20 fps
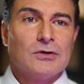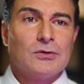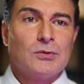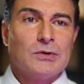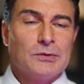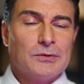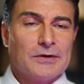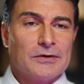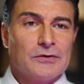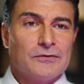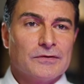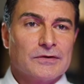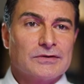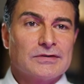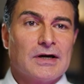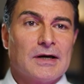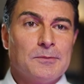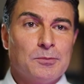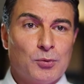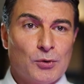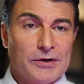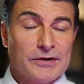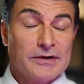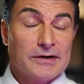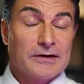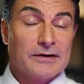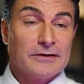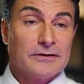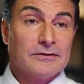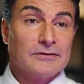We went over type 1
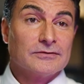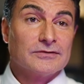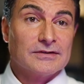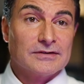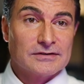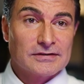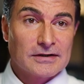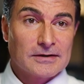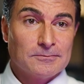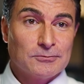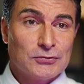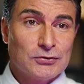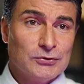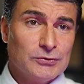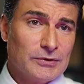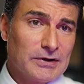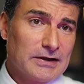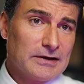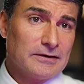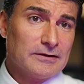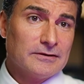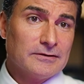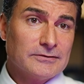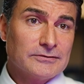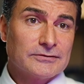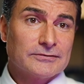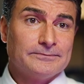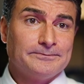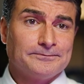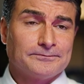errors and type 2 errors.